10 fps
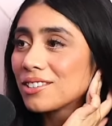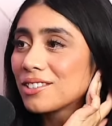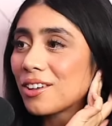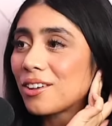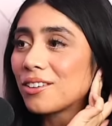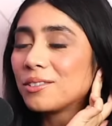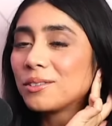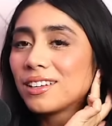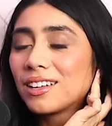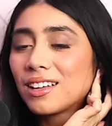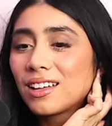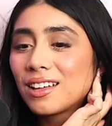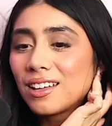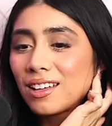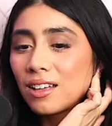So,
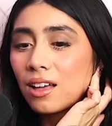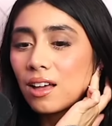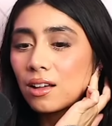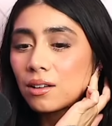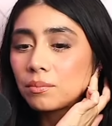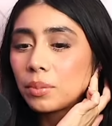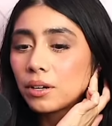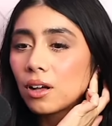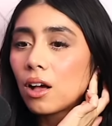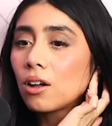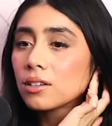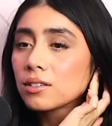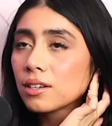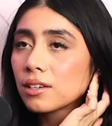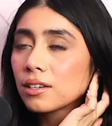um, but
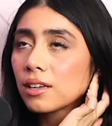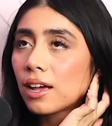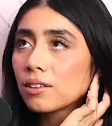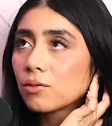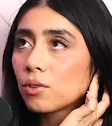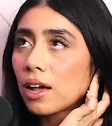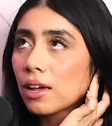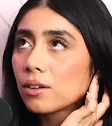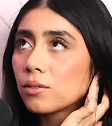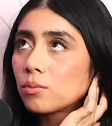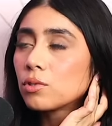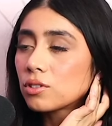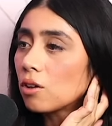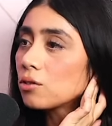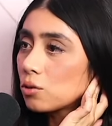honestly, I I
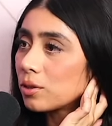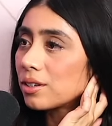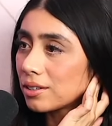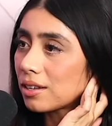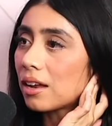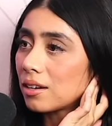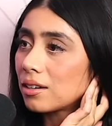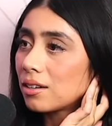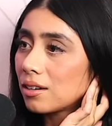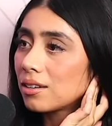was also really excited.